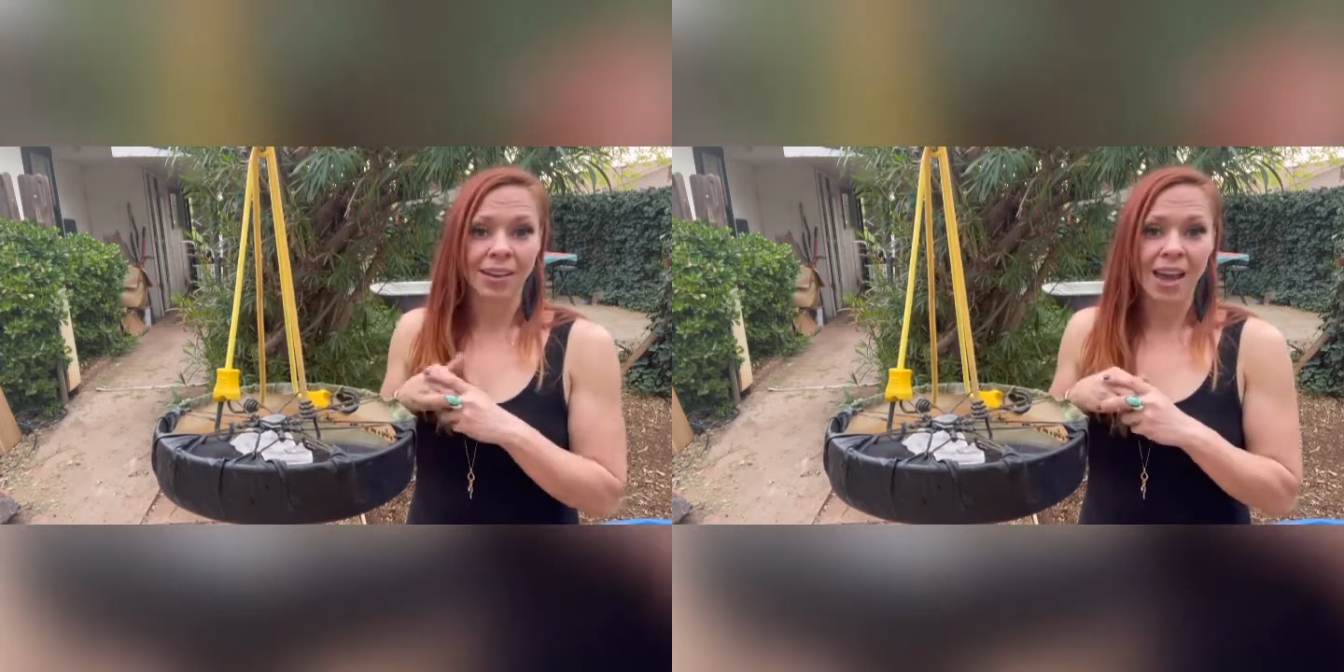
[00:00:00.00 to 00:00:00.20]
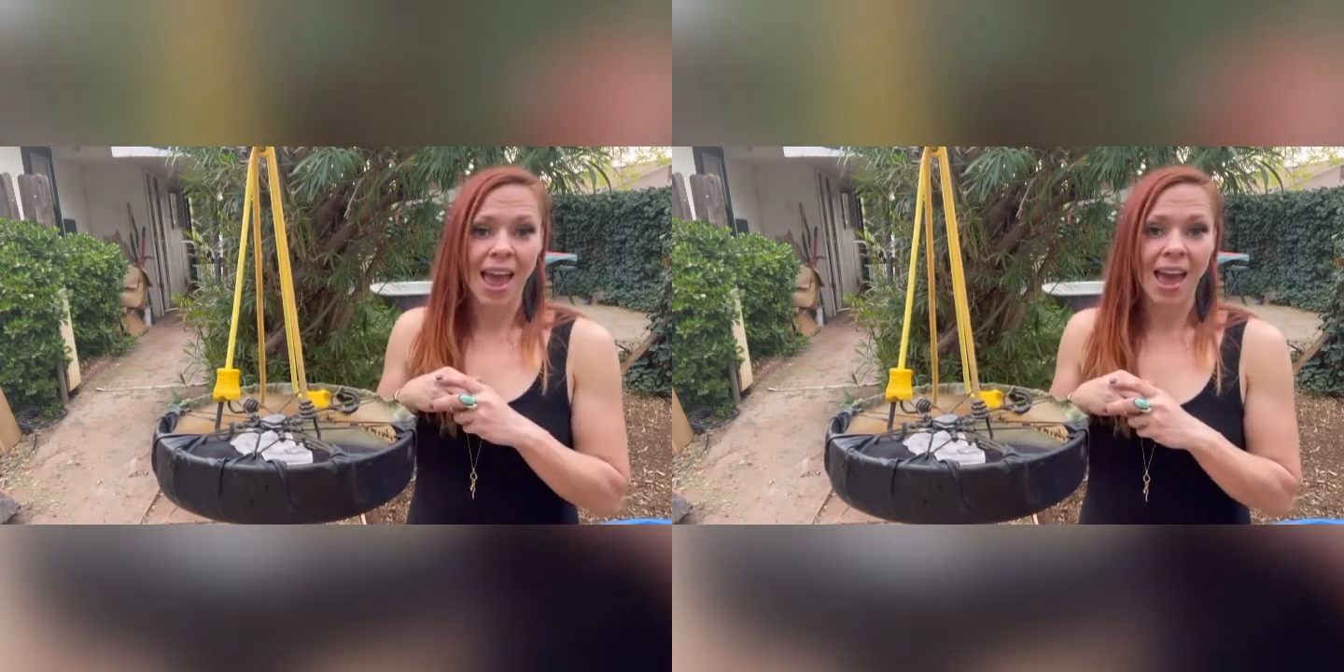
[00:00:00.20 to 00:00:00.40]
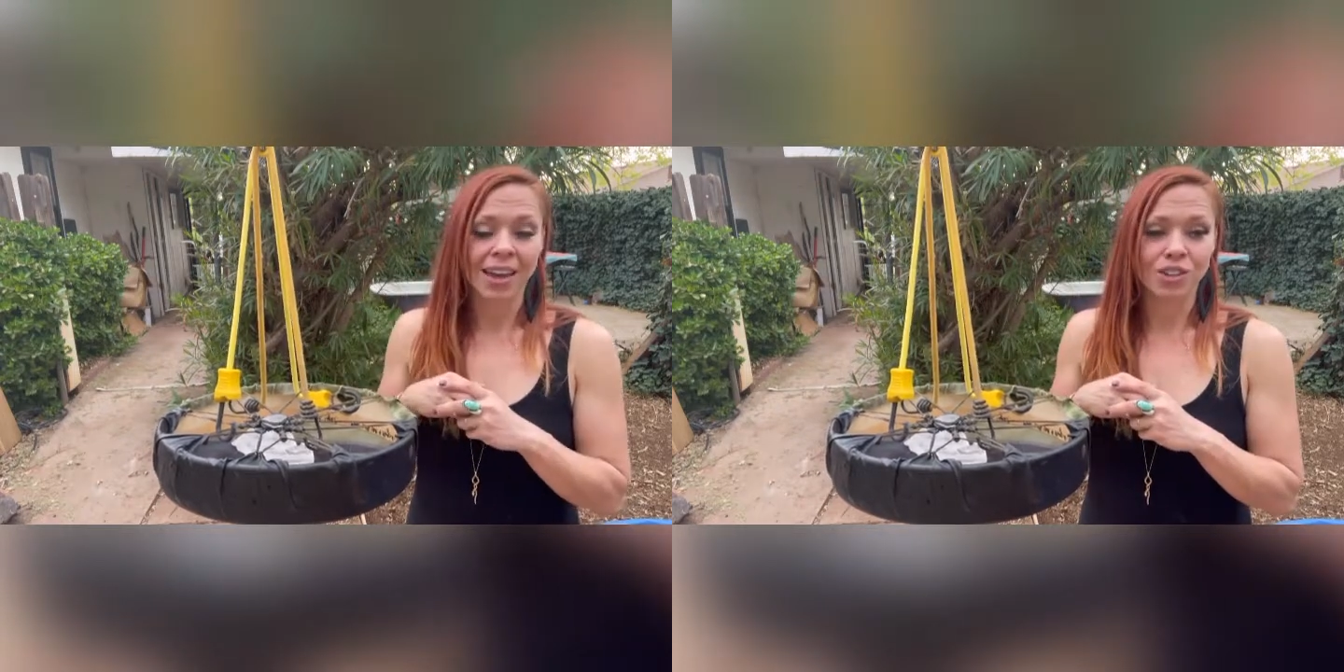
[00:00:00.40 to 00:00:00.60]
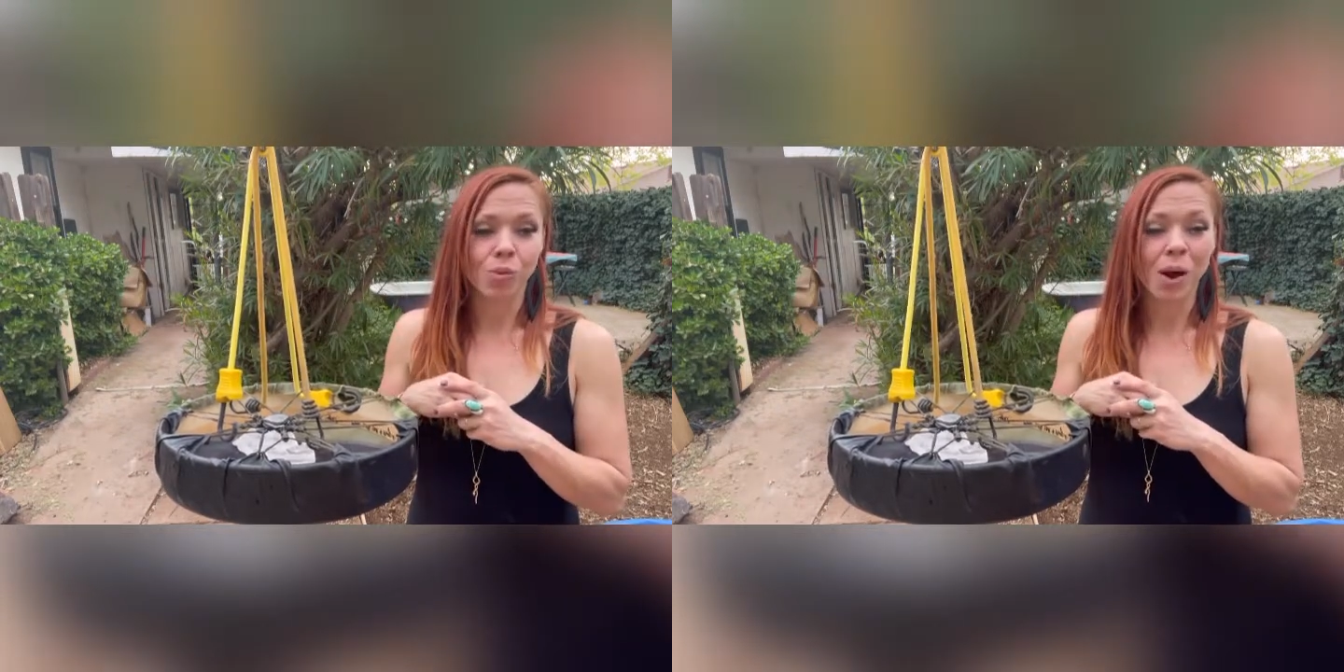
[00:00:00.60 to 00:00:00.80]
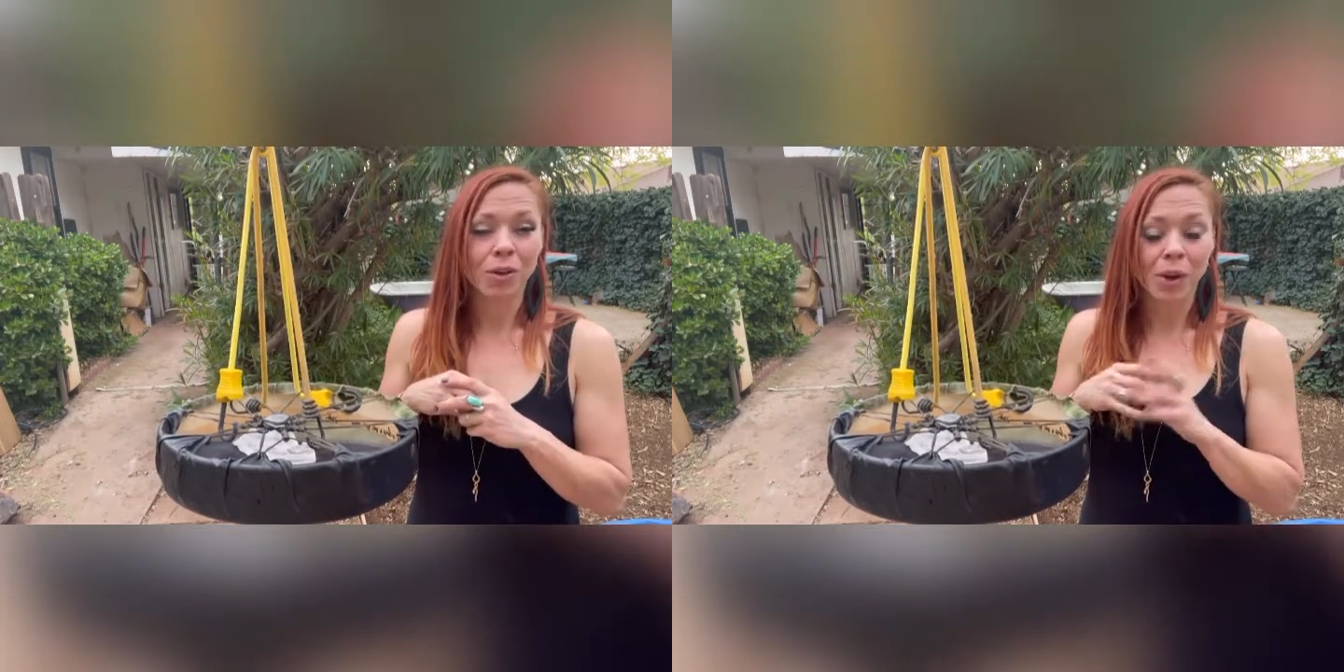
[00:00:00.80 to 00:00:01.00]
And you'll
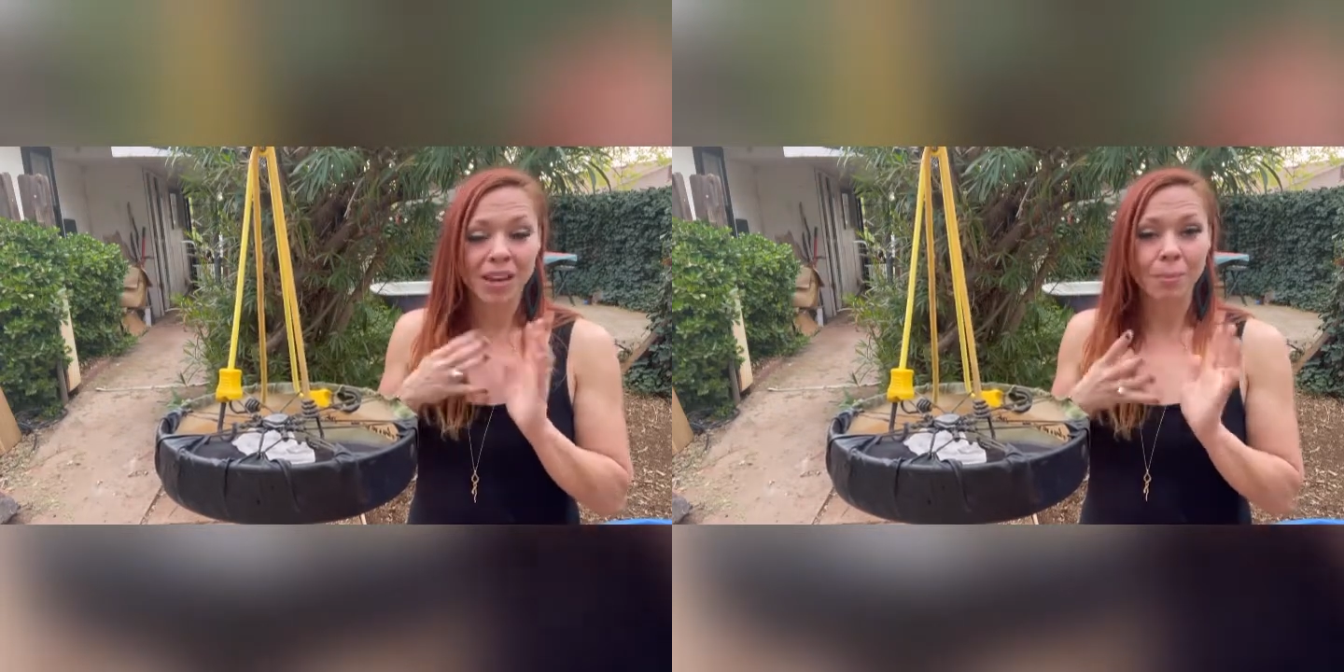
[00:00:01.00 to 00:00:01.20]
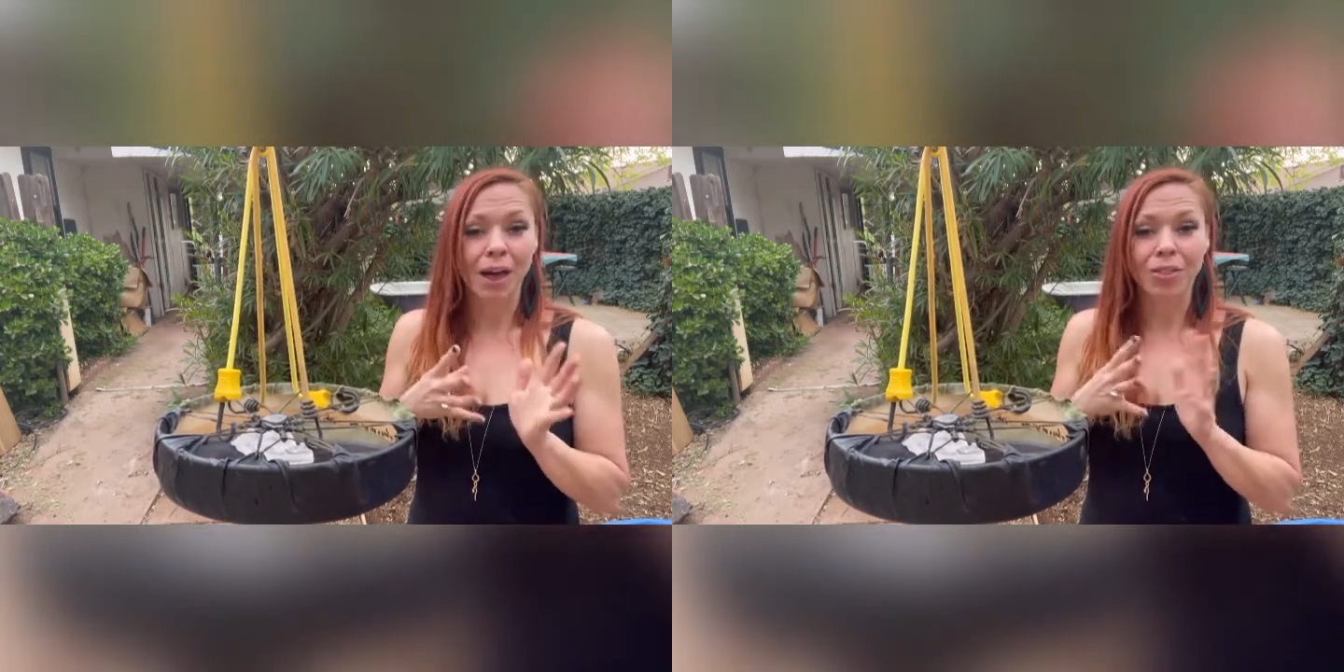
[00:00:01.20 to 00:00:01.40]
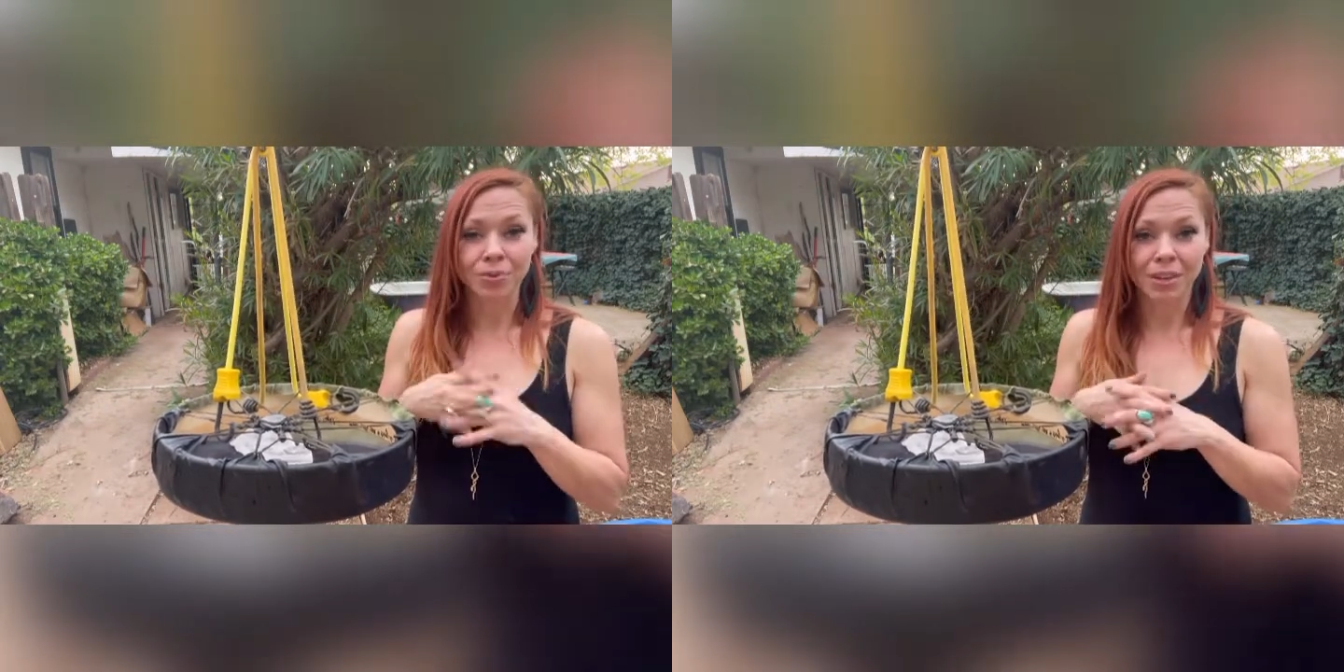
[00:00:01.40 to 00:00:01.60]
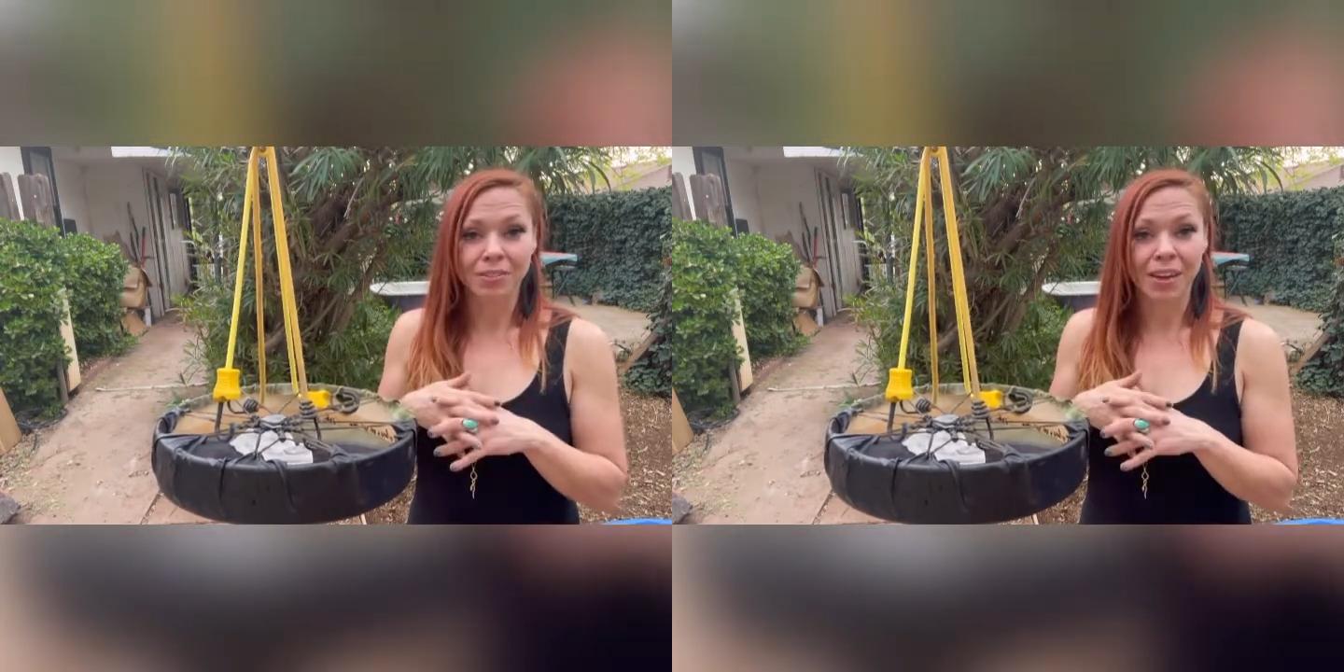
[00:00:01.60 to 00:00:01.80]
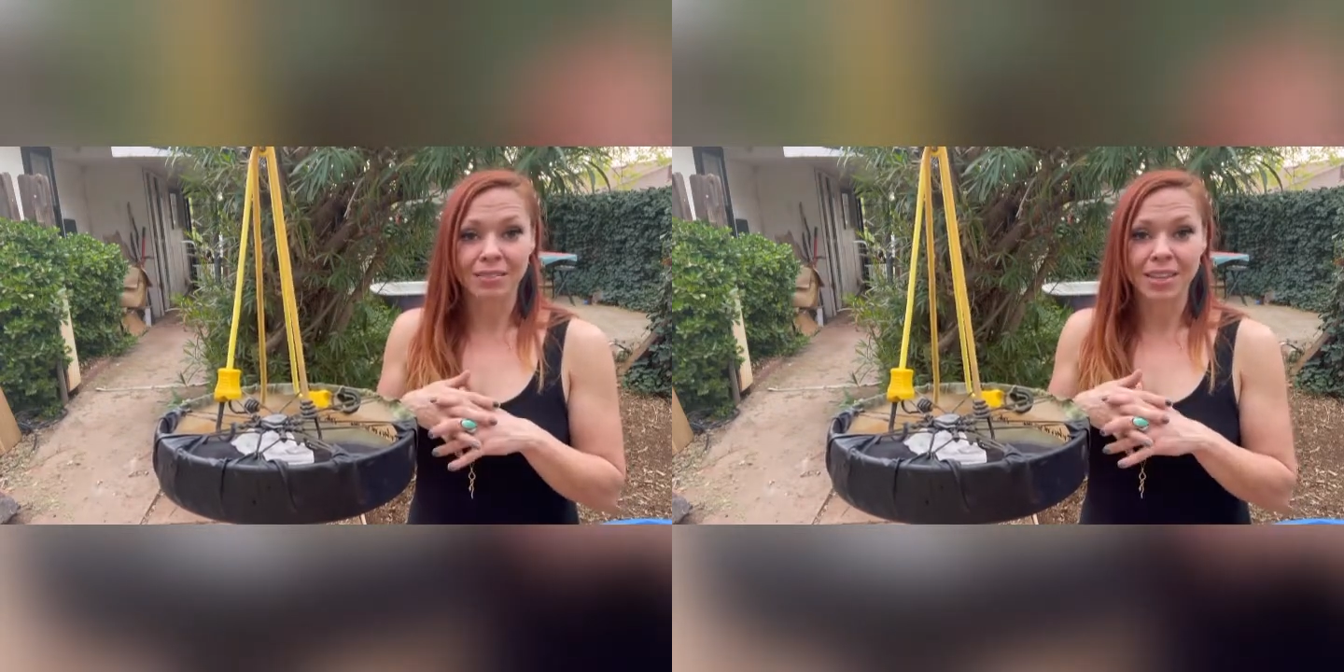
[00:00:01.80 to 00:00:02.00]
wanna wait about three to
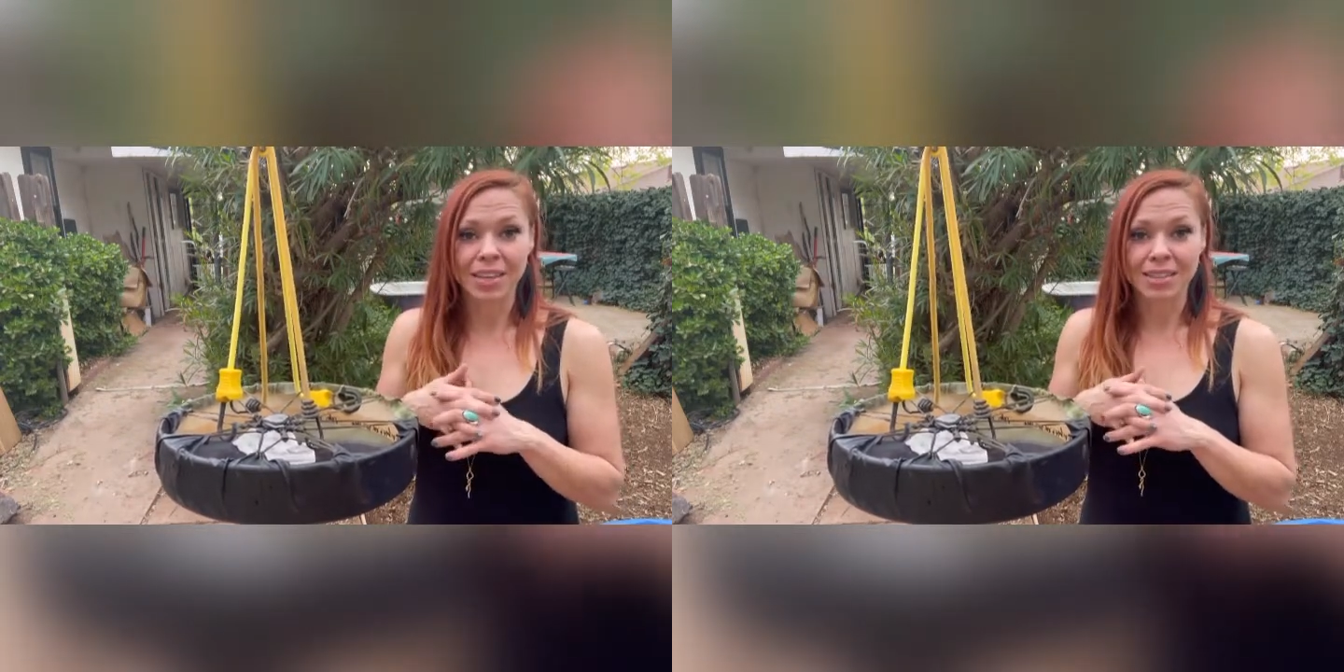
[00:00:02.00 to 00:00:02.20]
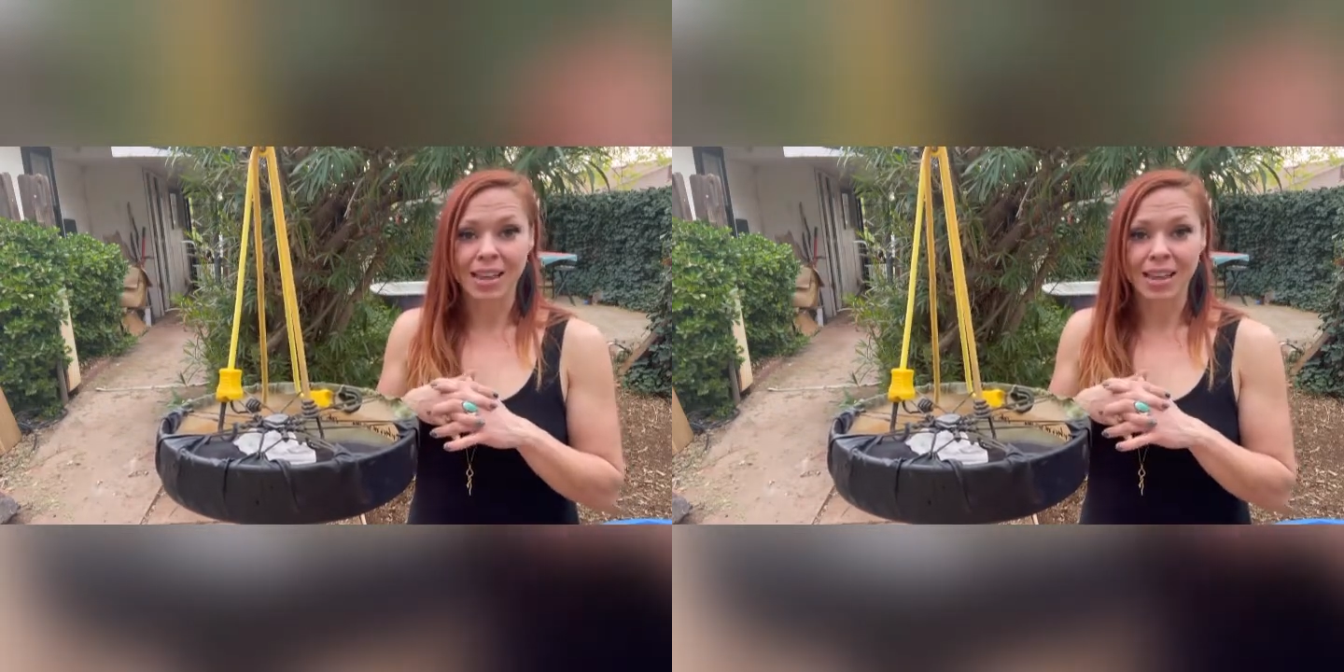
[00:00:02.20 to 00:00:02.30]
five days